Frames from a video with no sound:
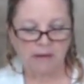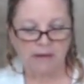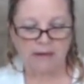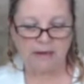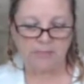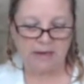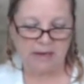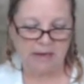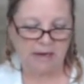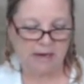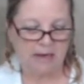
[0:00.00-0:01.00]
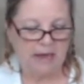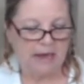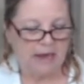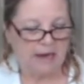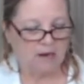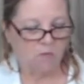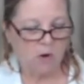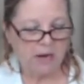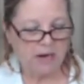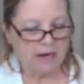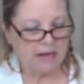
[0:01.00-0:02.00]
Amen. And he
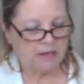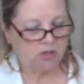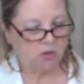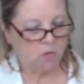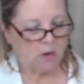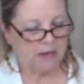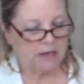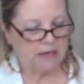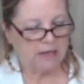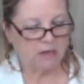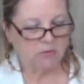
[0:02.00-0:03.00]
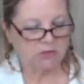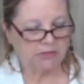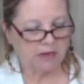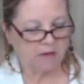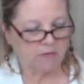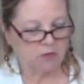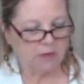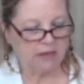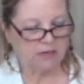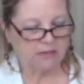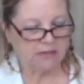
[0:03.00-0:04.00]
went and joined himself to
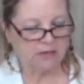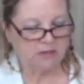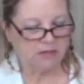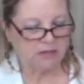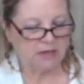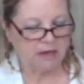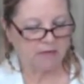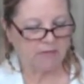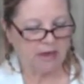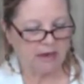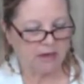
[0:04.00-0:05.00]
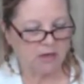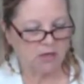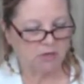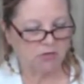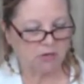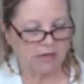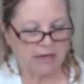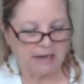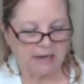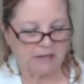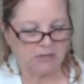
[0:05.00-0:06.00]
a citizen of that country,
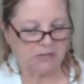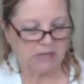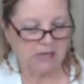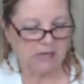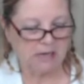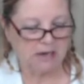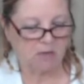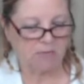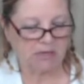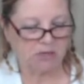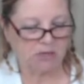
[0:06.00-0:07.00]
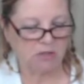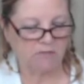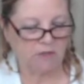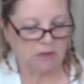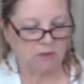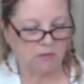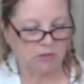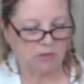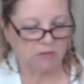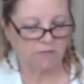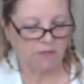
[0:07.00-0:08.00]
and he sent him into the fields
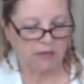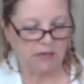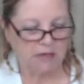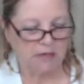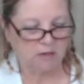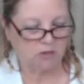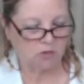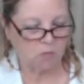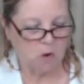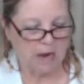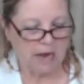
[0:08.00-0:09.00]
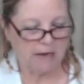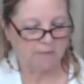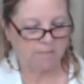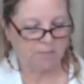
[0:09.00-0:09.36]
to feed swine.